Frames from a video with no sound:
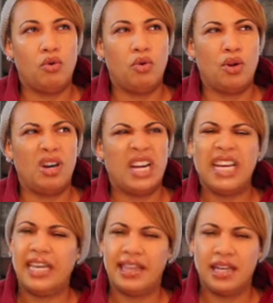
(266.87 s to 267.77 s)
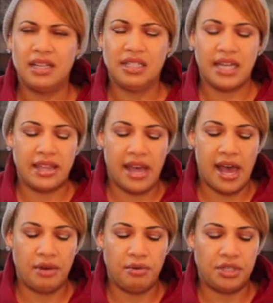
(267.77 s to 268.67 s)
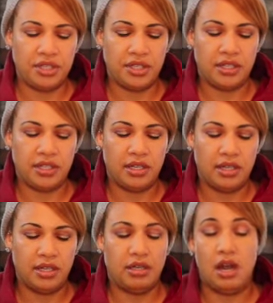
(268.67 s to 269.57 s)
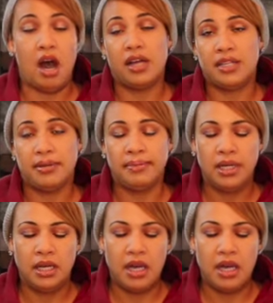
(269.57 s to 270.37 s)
or anything else like that, which is awesome.